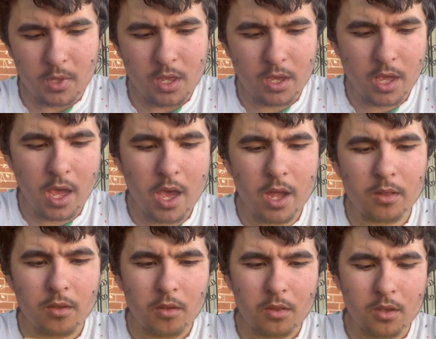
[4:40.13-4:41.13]
you can
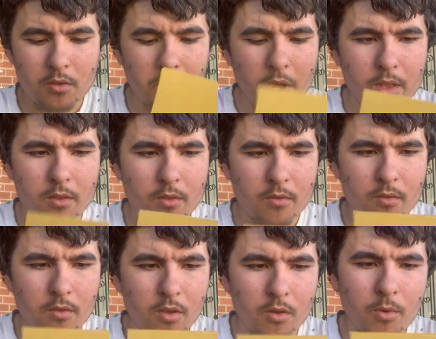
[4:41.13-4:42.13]
just write
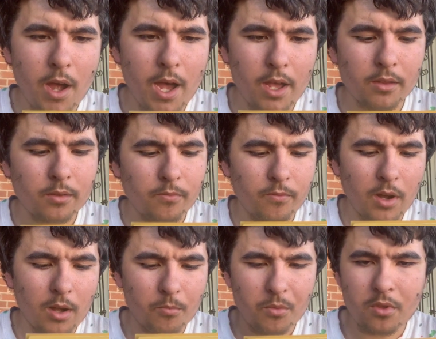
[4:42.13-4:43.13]
two us
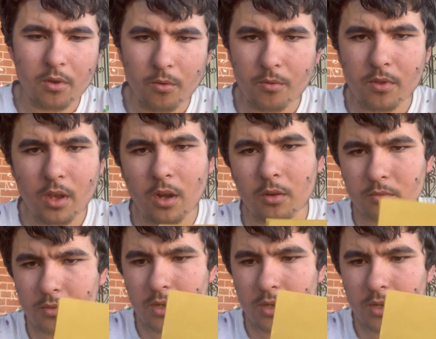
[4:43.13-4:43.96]
from so and so